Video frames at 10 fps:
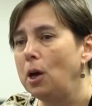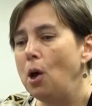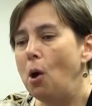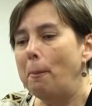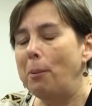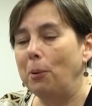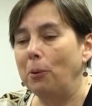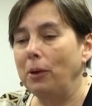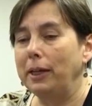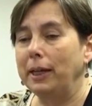
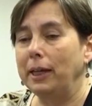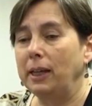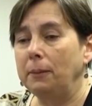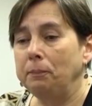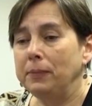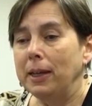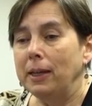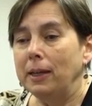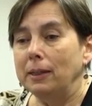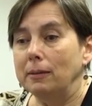because it
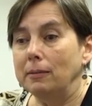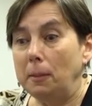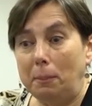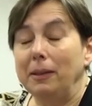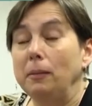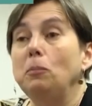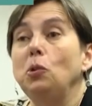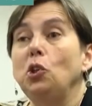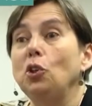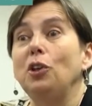depends
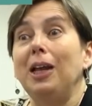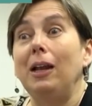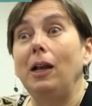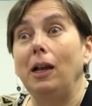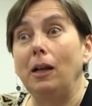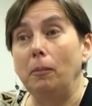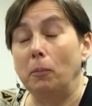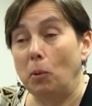greatly upon